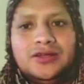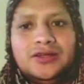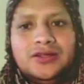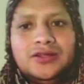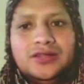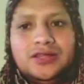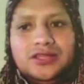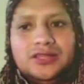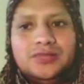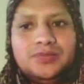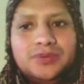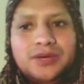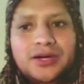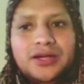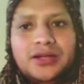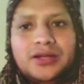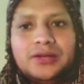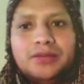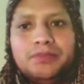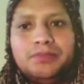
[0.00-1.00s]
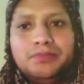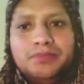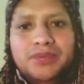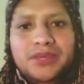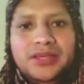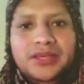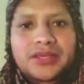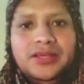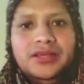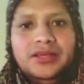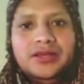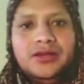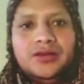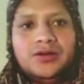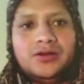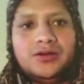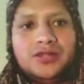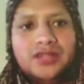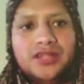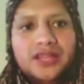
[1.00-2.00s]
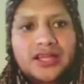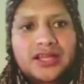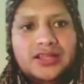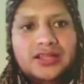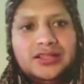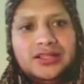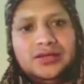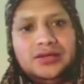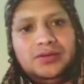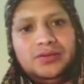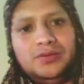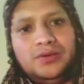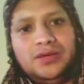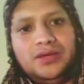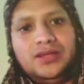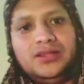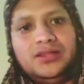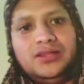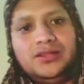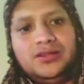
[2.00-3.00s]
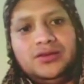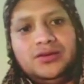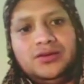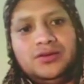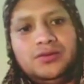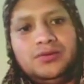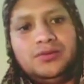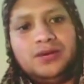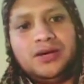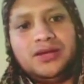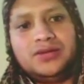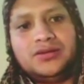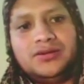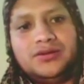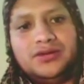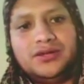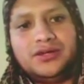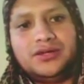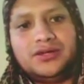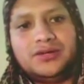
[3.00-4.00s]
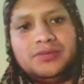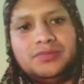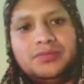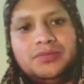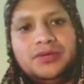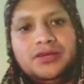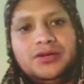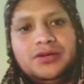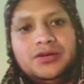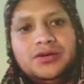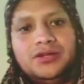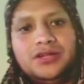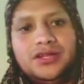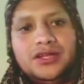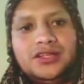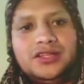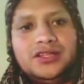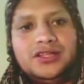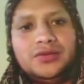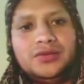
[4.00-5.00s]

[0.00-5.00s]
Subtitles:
this part, be connecting with your mother earth, be connecting